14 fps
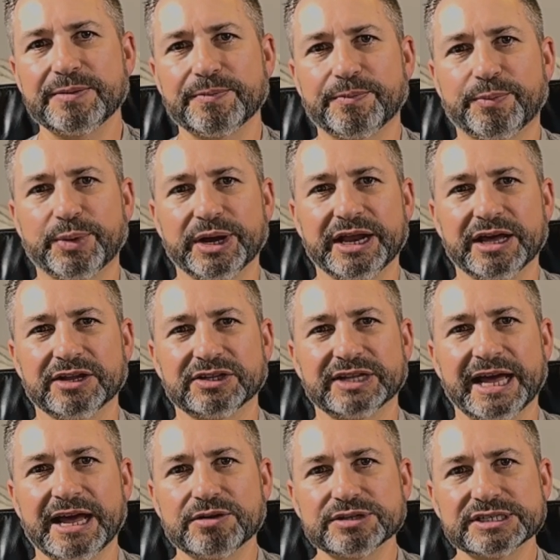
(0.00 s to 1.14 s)
but
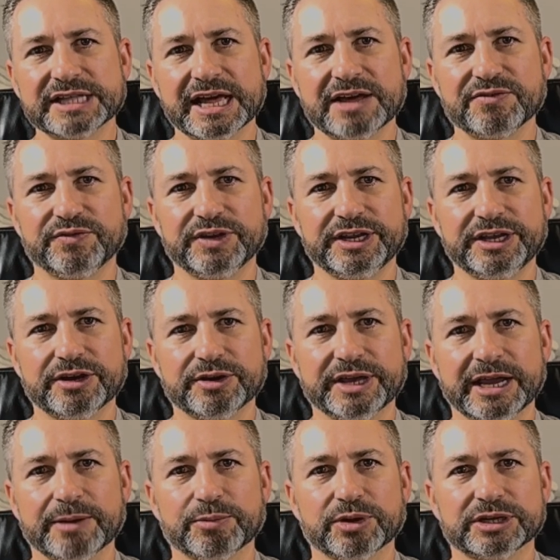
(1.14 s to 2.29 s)
allows that video
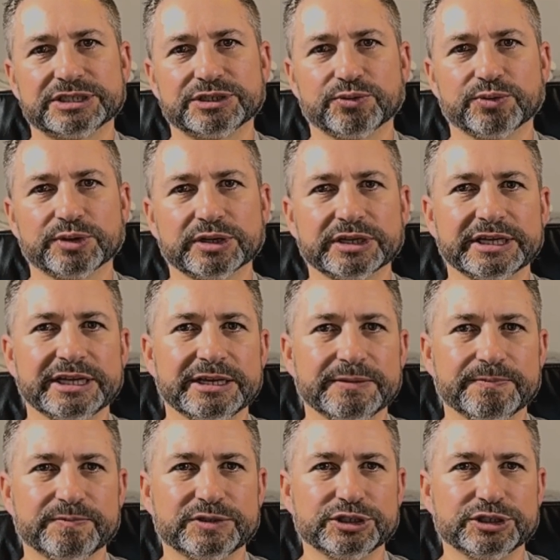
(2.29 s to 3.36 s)
camera to really